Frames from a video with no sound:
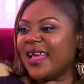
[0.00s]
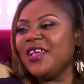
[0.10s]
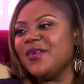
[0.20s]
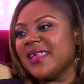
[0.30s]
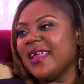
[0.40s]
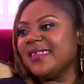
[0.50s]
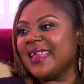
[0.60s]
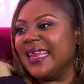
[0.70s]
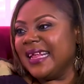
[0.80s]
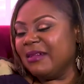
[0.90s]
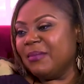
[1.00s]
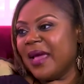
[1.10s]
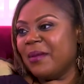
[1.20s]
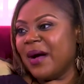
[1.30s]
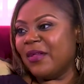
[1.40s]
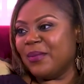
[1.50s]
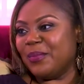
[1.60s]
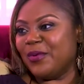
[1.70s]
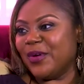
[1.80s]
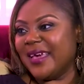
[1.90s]
can you tell us a little bit about the
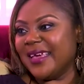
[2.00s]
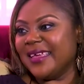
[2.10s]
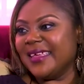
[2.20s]
book?